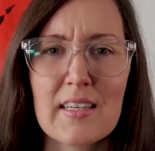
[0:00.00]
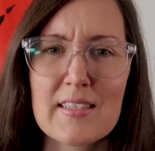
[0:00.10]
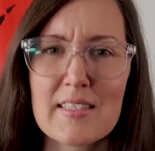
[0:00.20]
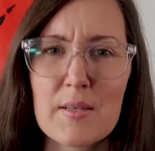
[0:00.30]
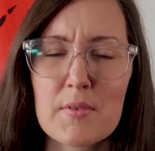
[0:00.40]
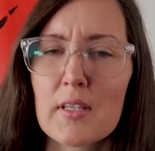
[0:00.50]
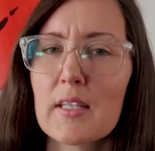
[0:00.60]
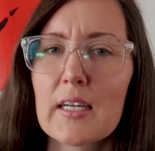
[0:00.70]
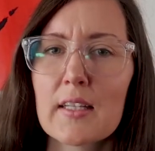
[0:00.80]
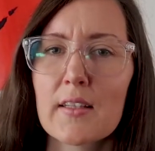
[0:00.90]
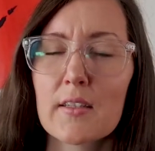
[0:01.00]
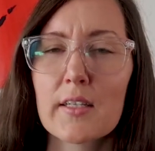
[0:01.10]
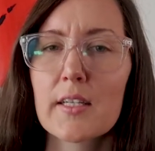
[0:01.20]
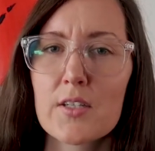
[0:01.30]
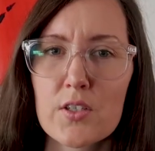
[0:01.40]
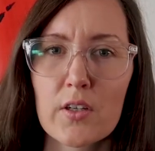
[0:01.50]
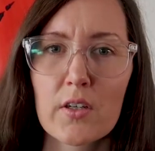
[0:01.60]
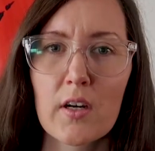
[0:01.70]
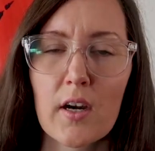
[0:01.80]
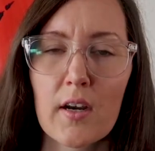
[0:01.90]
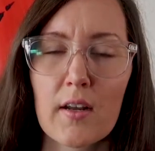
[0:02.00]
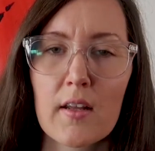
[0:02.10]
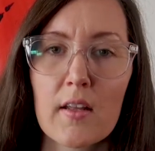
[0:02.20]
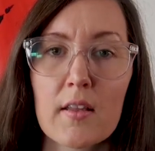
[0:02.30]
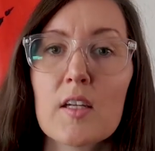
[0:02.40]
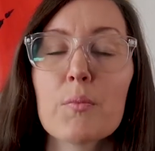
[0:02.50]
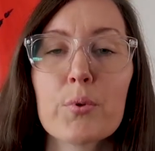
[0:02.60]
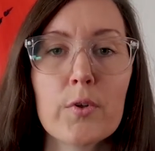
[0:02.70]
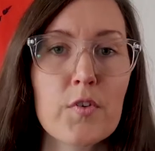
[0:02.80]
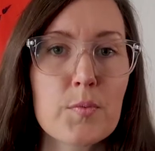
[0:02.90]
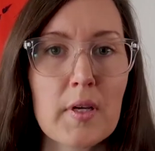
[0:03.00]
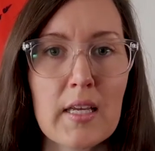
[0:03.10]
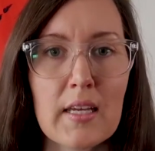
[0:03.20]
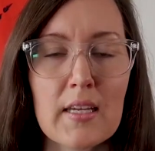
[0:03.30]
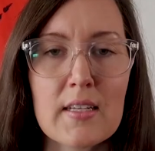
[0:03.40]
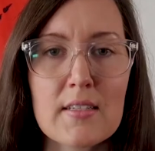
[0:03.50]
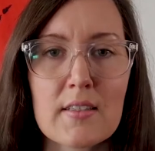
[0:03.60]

It seems unlikely that I'll hit a turn card that improves my hand,